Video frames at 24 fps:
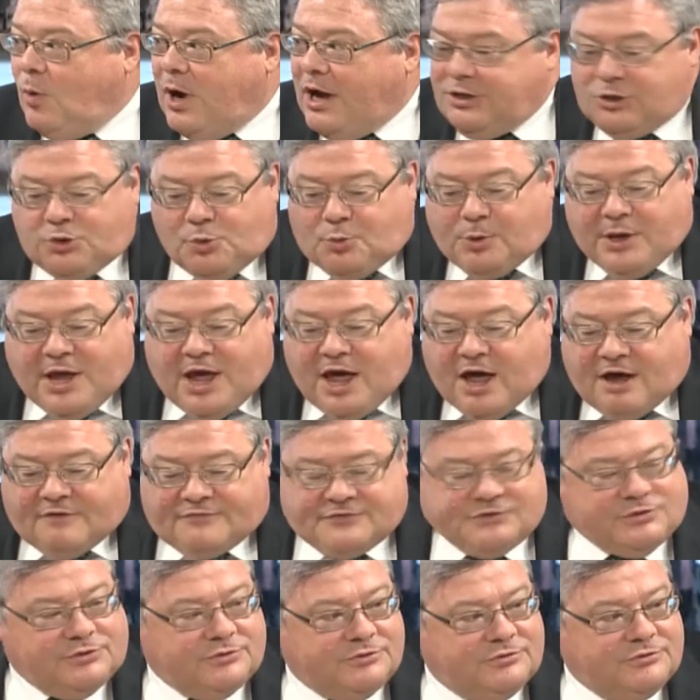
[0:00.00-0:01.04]
Why do we
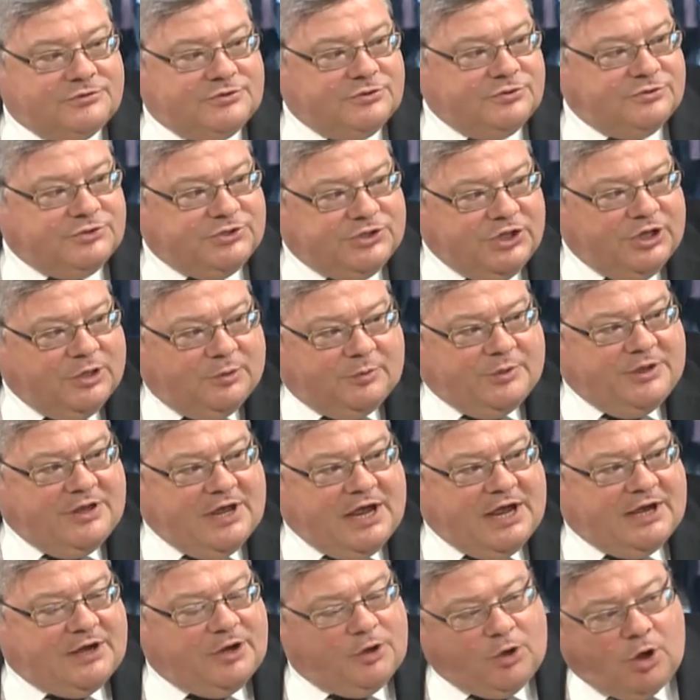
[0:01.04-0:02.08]
have to deal with
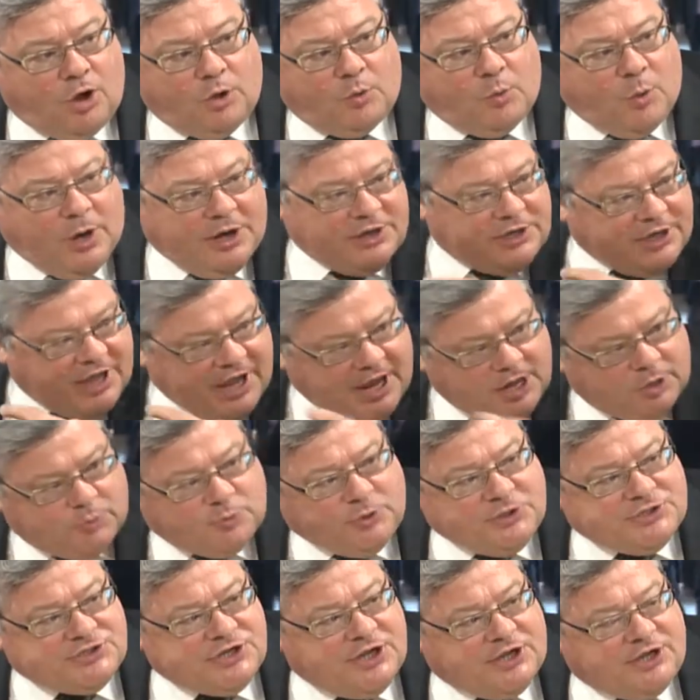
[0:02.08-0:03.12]
that at all? Why can't
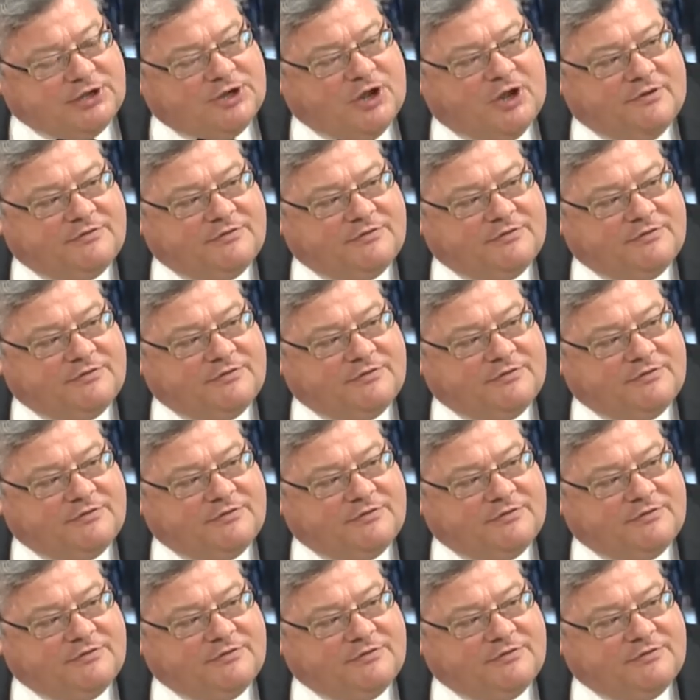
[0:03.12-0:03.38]
we take it